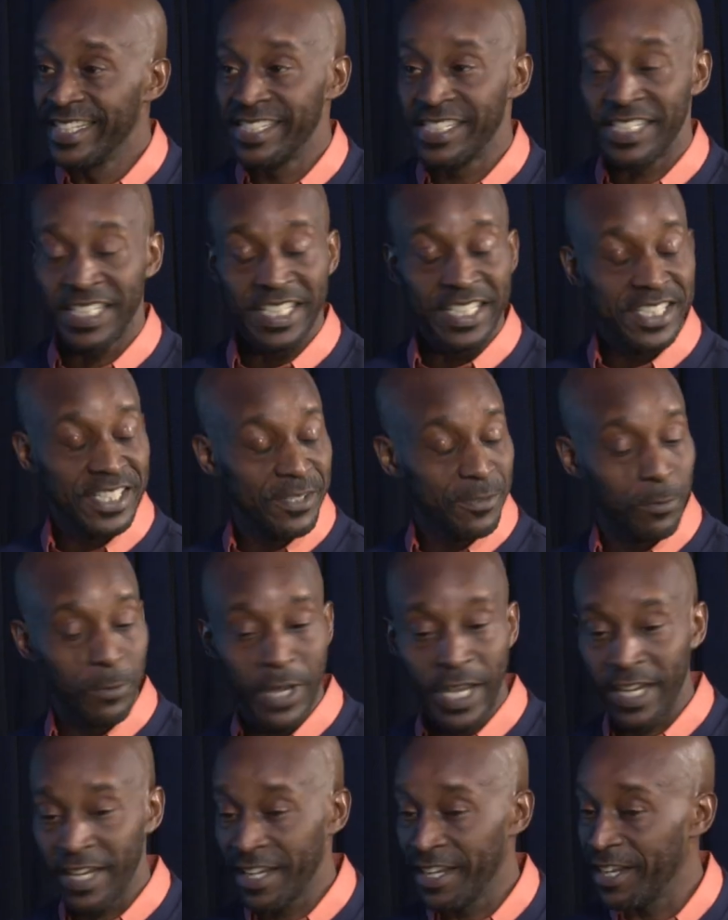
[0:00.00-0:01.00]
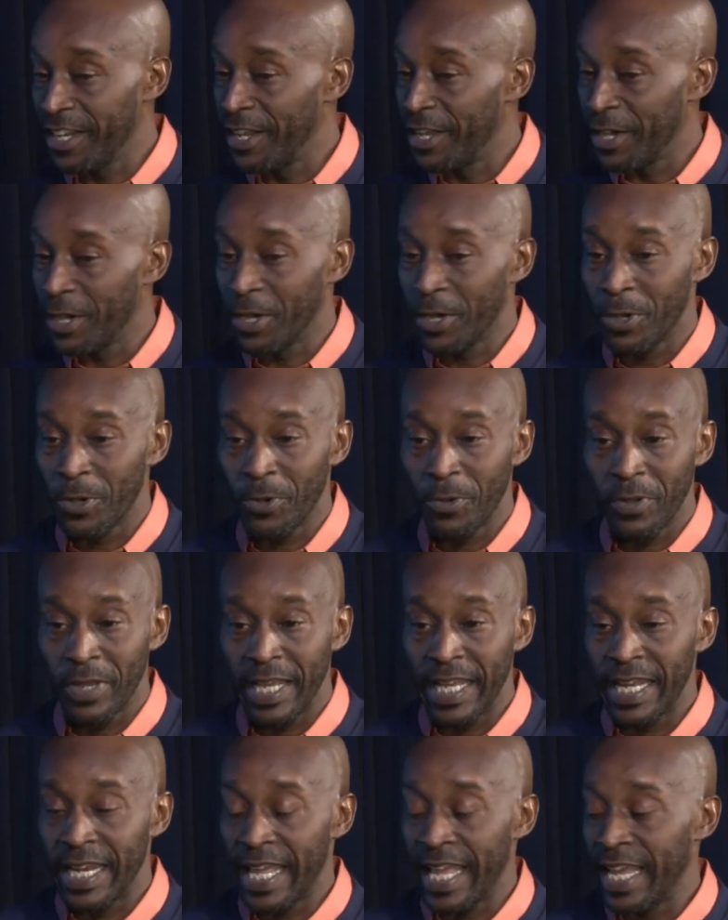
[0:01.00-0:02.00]
to go. She's ready to go.
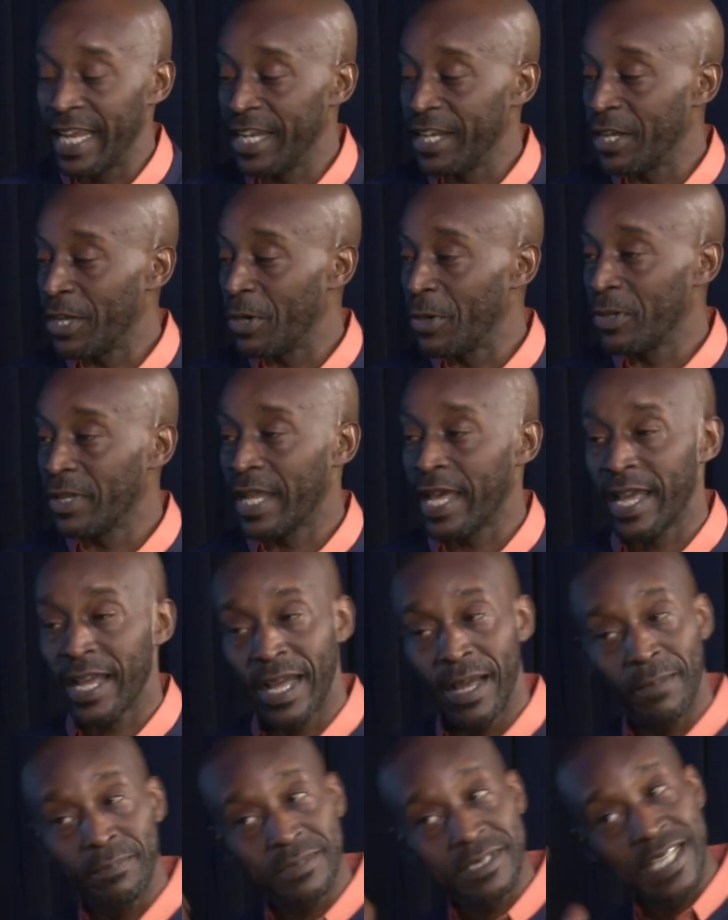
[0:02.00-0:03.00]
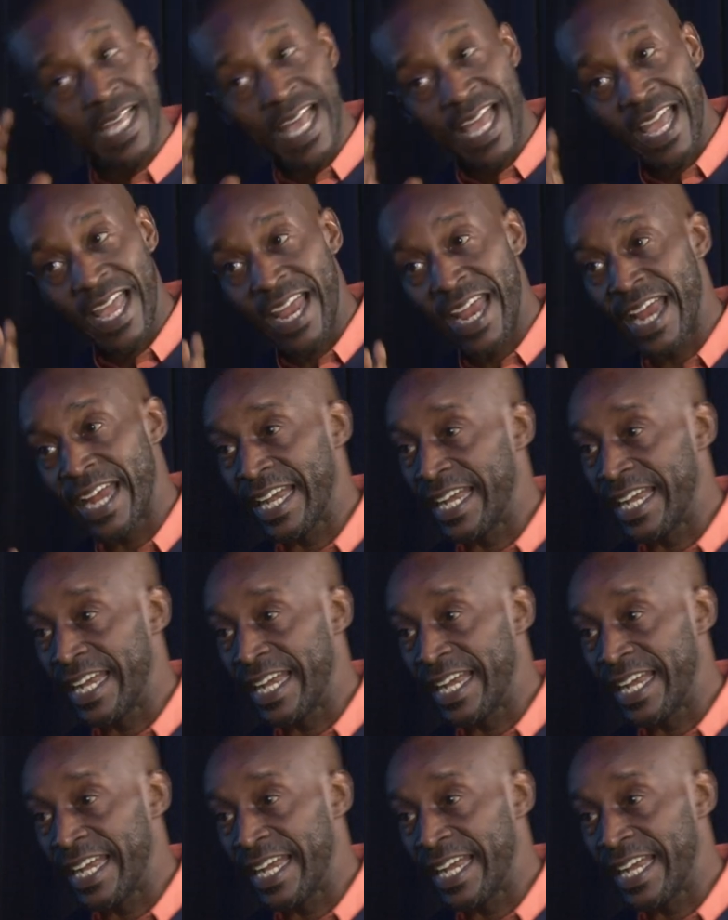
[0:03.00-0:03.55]
It ain't no like, I'm tired.